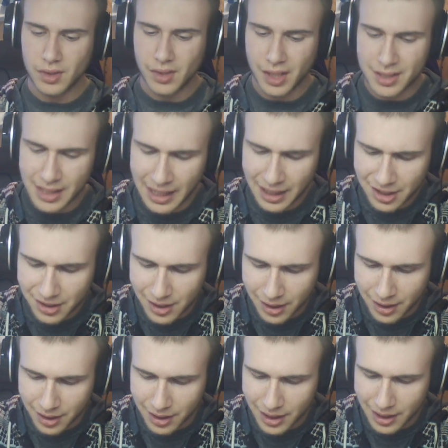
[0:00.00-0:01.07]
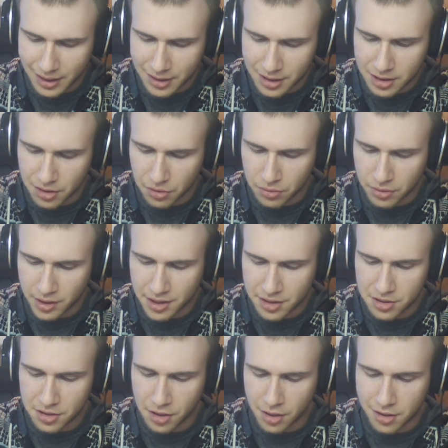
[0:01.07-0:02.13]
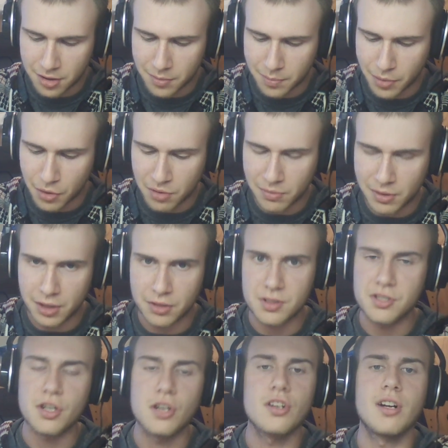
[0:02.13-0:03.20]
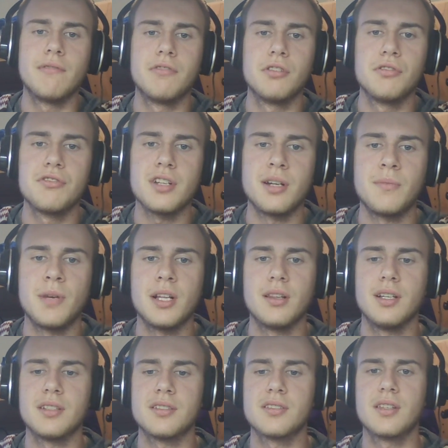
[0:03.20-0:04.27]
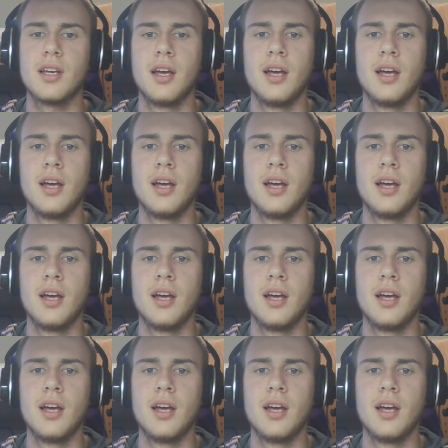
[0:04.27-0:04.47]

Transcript: it's actually, I think, yeah, it's the only starter Pokemon or starter evolution on my list.